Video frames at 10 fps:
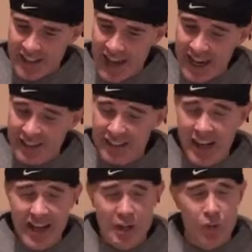
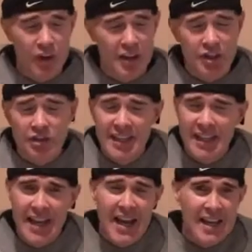Carolina
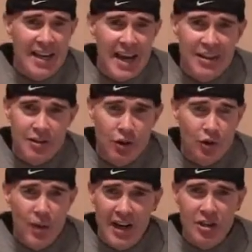1-3. Can't get out of their
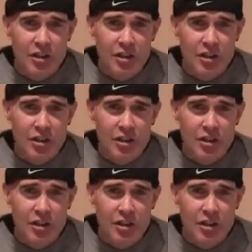own way.